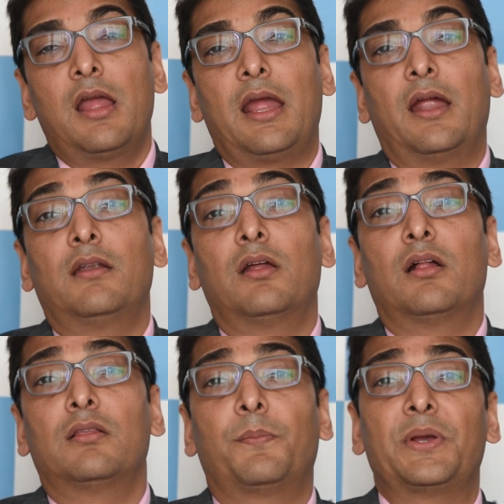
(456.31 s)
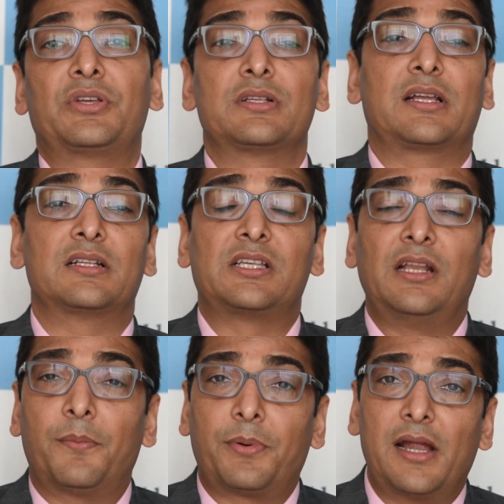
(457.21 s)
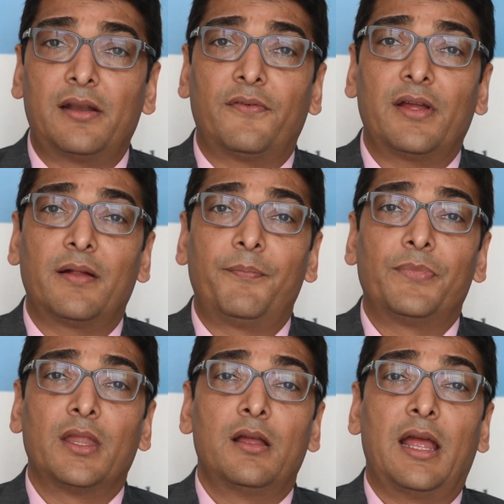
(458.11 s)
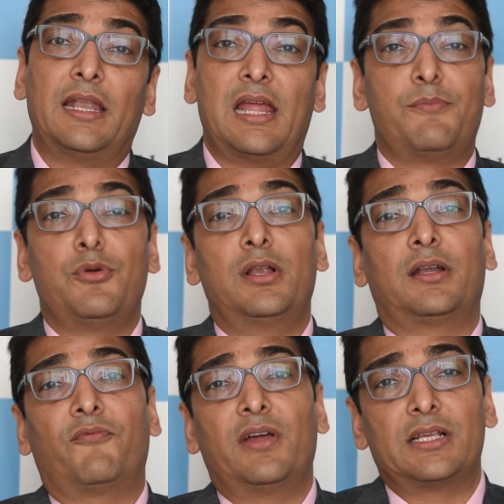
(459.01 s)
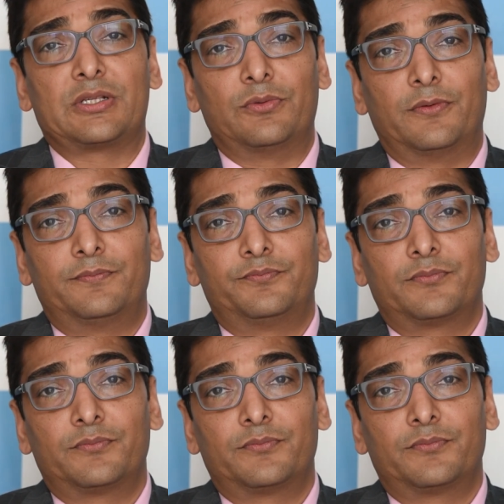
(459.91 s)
And the patients can sit up right away and ambulate very soon.